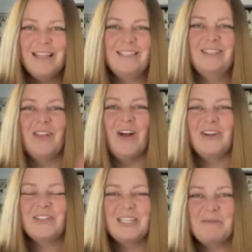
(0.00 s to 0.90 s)
This is the
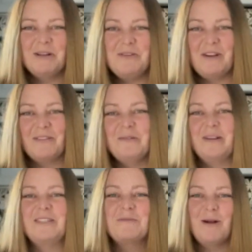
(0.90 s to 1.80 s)
large size one. You definitely
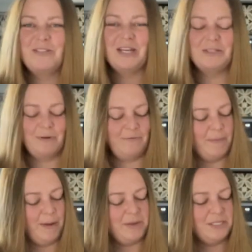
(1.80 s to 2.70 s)
want the small size one for
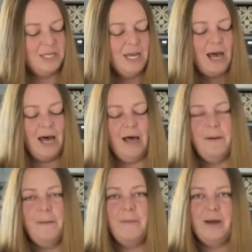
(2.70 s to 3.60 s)
puppies.
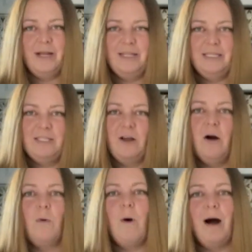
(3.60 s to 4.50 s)
But this is the
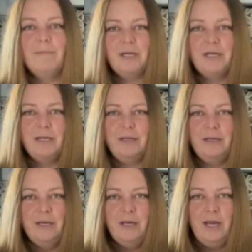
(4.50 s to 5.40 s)
Kong Wobbler.
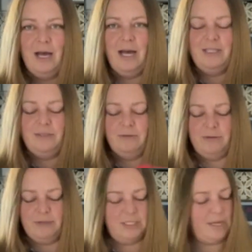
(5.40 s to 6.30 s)
I
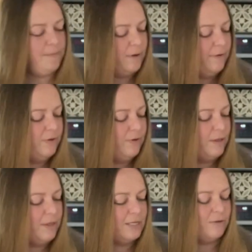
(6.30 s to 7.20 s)
do a separate review
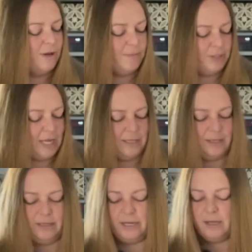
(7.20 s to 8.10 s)
on so I'll put that in
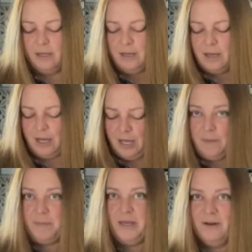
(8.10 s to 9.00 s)
the link
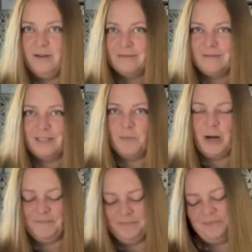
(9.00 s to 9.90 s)
up here
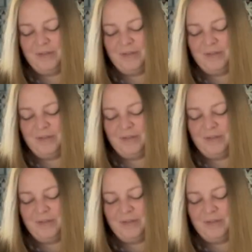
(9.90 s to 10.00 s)
somewhere.